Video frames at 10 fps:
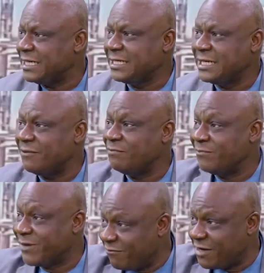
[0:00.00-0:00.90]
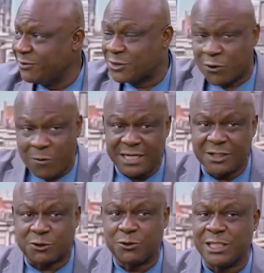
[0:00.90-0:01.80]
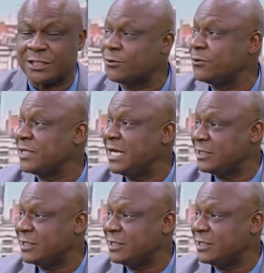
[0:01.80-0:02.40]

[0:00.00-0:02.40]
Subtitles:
The revenue is coming in through the crude,